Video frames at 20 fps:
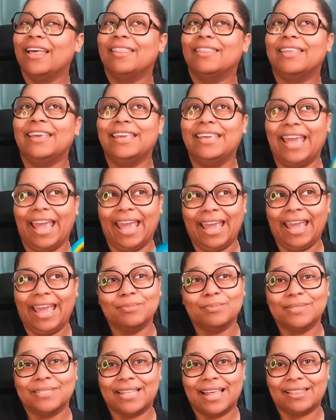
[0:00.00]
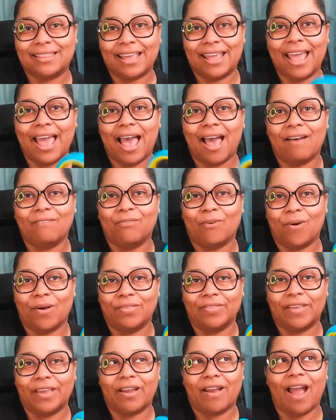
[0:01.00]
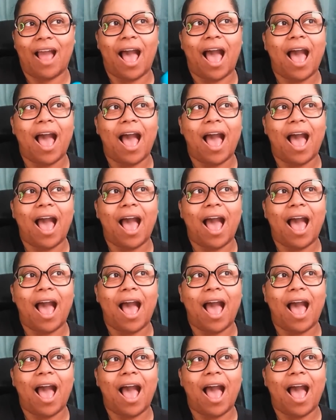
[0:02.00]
The games that they have on there.